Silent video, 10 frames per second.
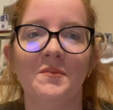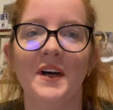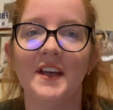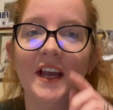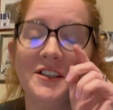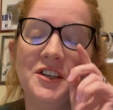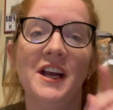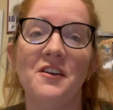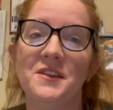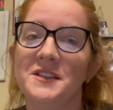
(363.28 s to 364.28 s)
But yeah, check
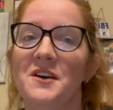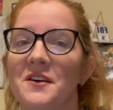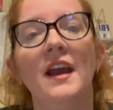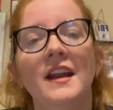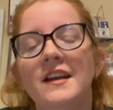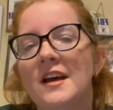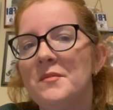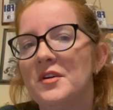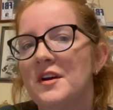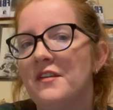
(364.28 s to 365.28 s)
out the song. In a
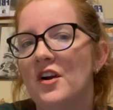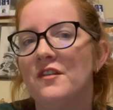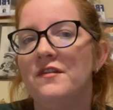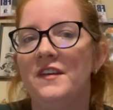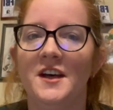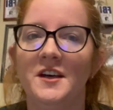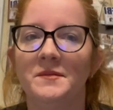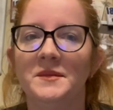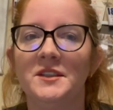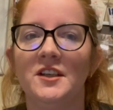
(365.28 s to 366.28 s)
number of her films,